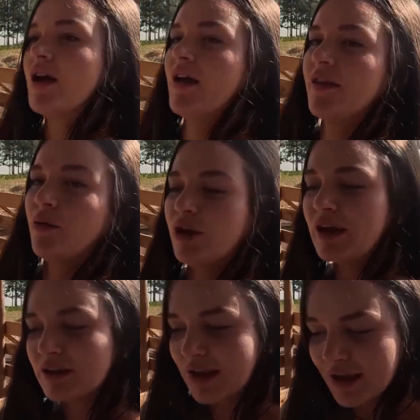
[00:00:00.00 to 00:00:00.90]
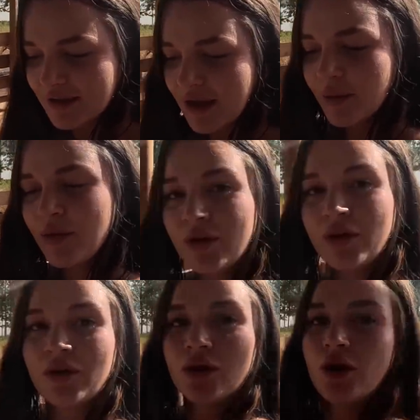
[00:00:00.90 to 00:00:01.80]
And then we collect them,
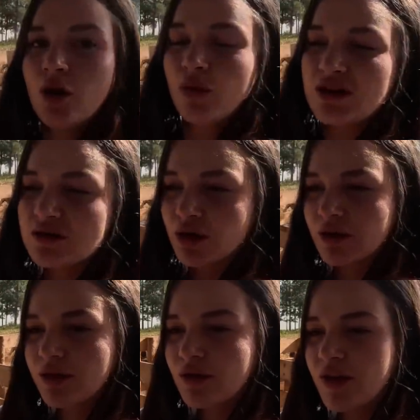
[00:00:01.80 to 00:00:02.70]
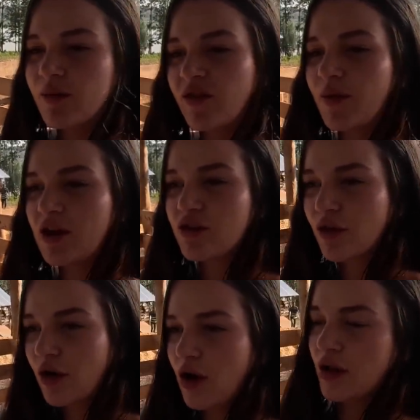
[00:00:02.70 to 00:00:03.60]
we sort through them to make
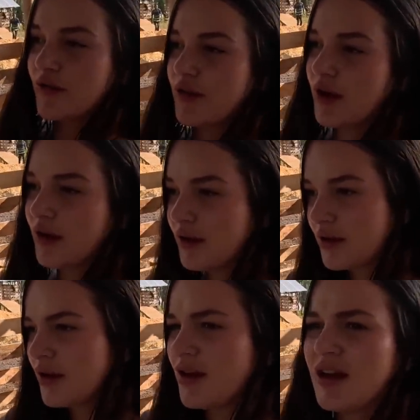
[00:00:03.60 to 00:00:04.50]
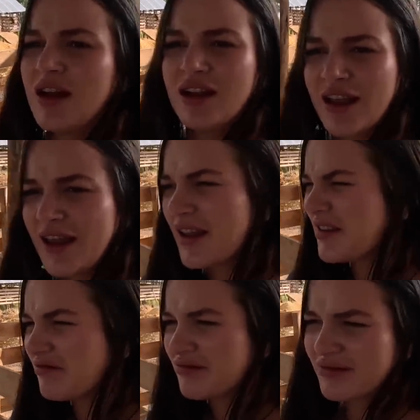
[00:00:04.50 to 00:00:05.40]
sure all of the like
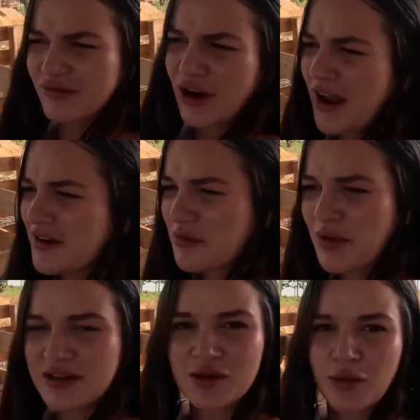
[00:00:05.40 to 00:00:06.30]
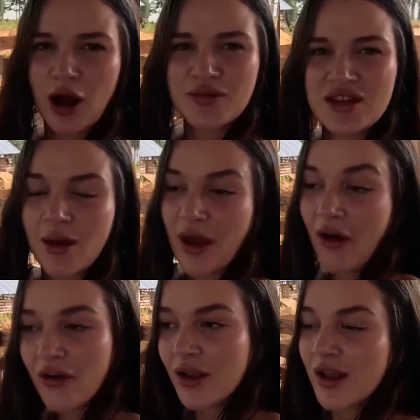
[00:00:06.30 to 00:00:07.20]
random bits and bobs come
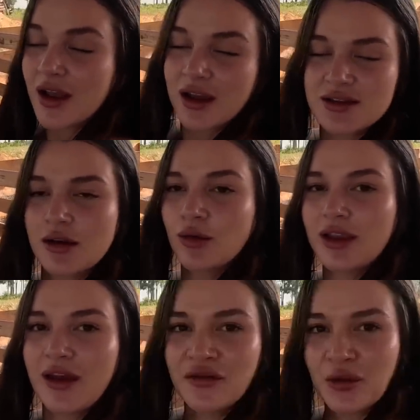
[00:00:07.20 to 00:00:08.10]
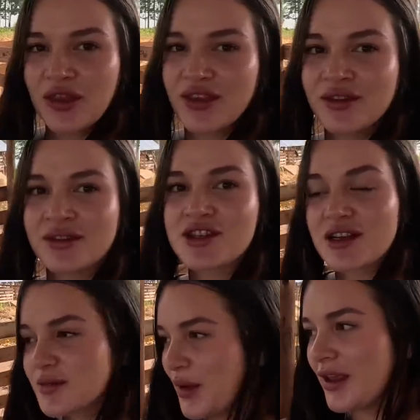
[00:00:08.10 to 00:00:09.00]
out until we're left with
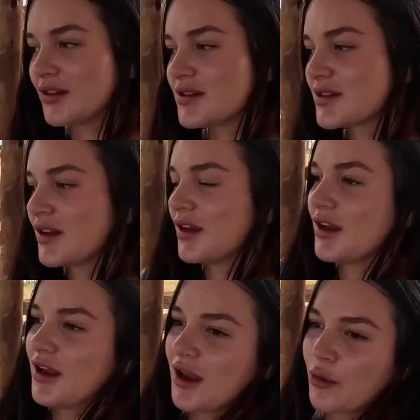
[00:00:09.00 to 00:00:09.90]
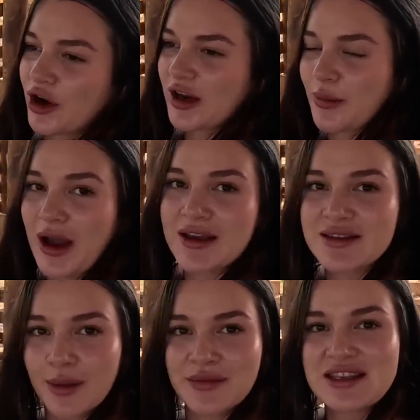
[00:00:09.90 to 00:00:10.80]
just beans. We're gonna buy
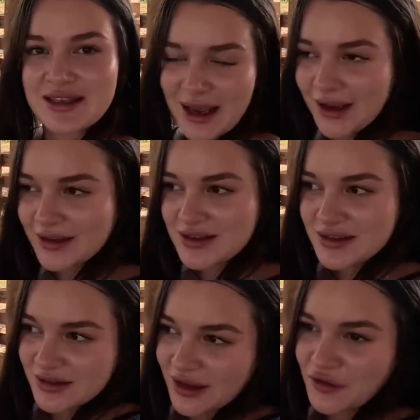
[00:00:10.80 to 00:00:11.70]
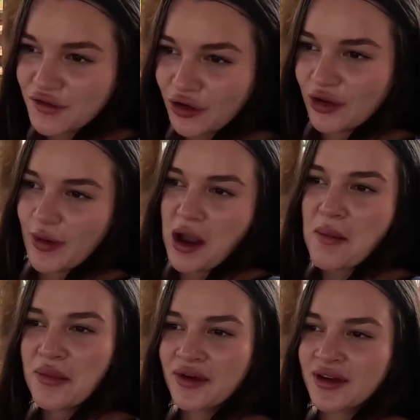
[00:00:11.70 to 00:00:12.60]
some sacks and fill them up.